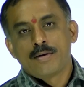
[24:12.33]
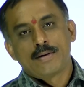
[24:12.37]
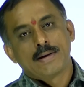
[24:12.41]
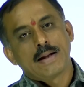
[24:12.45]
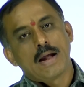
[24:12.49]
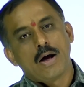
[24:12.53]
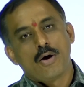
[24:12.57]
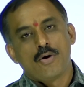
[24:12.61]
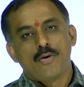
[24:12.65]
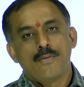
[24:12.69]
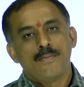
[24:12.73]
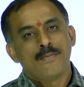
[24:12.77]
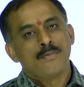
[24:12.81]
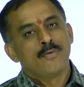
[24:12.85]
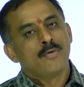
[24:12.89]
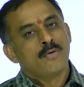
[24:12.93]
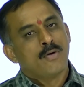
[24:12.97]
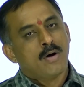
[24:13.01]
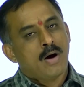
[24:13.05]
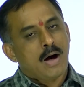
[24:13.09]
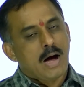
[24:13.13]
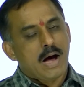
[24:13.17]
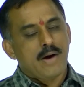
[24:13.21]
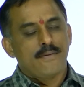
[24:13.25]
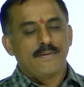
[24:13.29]
Now
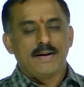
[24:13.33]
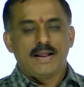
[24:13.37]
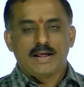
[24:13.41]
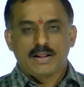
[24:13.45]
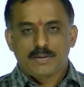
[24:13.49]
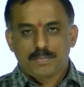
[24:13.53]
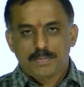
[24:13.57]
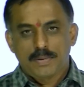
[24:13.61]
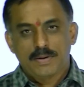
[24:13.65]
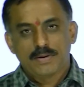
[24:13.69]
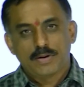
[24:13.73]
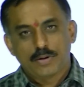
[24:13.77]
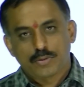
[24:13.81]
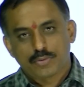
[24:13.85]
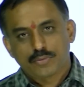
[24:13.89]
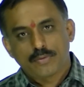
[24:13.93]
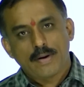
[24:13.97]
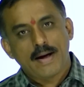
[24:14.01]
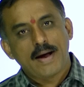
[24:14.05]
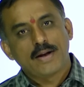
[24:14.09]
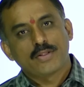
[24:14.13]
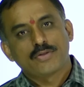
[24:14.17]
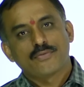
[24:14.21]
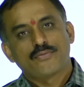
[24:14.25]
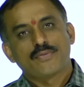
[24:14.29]
I will explain the
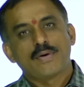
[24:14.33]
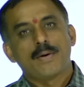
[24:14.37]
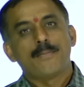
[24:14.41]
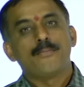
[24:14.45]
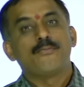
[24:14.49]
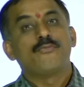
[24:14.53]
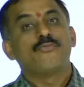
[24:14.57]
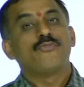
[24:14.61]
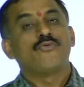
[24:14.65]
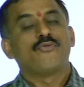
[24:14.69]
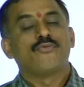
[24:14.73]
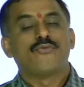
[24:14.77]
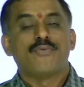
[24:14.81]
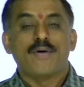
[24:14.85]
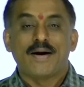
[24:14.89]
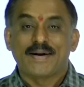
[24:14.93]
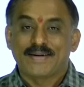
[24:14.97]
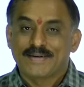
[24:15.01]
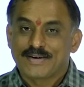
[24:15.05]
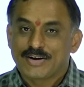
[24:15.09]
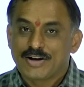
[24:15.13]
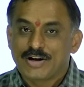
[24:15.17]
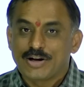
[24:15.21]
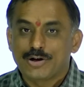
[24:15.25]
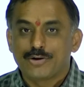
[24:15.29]
squares from
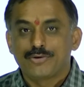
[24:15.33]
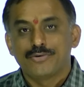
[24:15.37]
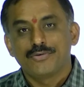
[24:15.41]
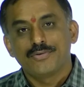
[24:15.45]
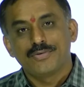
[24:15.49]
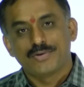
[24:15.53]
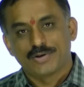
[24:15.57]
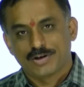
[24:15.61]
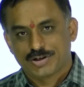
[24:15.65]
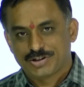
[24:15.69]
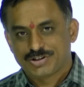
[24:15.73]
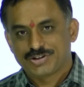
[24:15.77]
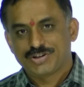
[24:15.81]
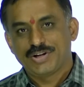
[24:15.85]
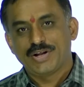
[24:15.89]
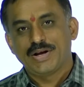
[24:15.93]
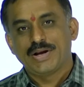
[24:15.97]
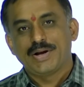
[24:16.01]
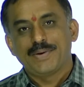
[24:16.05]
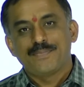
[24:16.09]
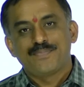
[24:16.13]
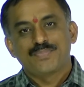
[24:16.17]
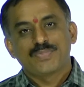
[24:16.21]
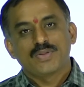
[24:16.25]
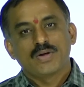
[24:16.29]
40 to
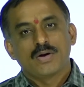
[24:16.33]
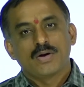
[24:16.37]
60.